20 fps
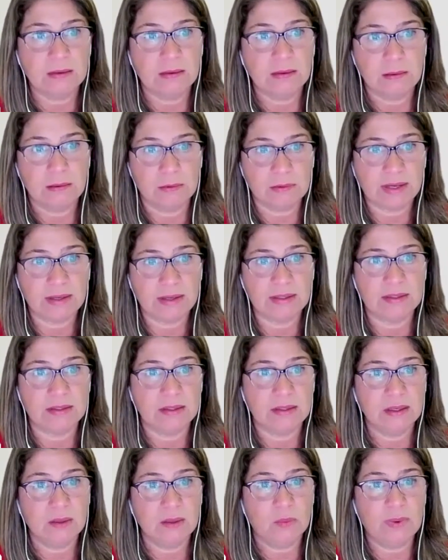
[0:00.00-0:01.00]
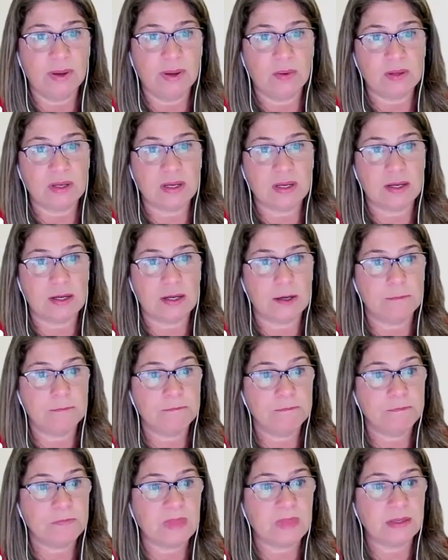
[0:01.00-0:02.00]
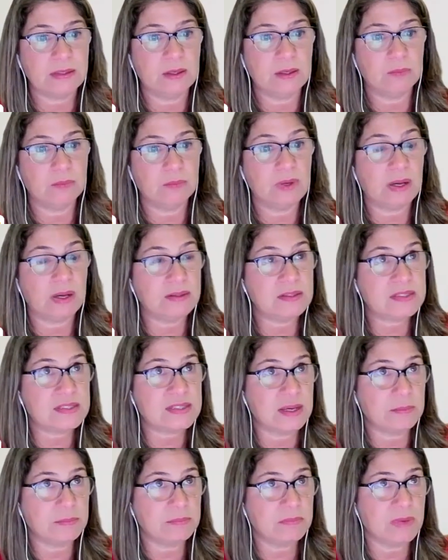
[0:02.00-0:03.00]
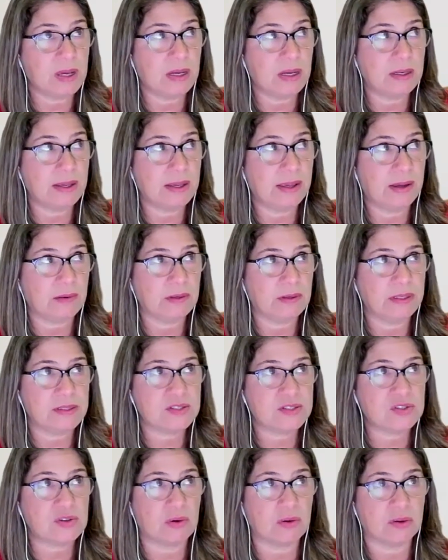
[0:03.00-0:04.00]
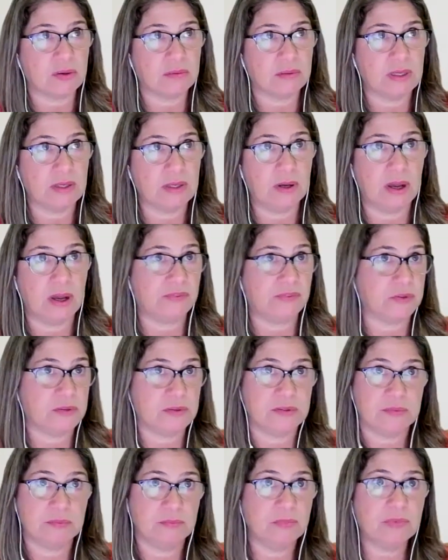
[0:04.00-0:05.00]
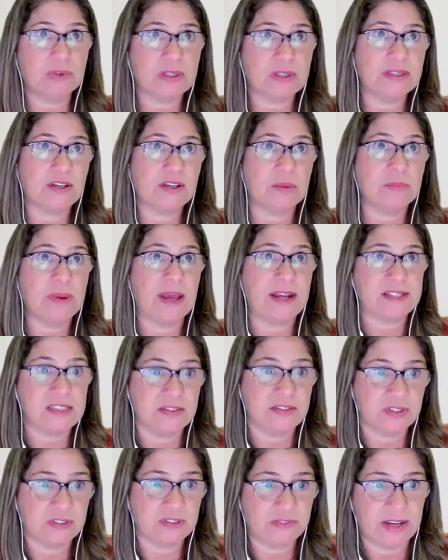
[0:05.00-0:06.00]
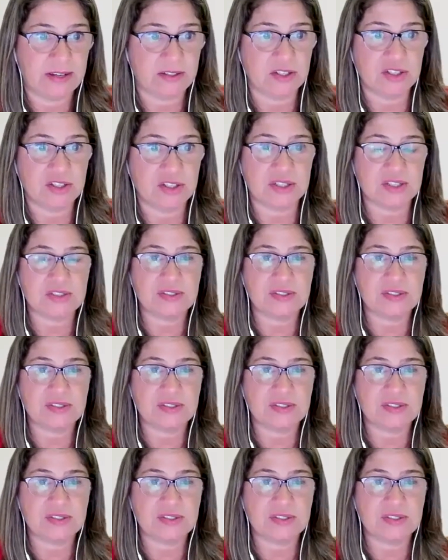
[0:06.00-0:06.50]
Okay. Well, some areas offer really competitive advantages.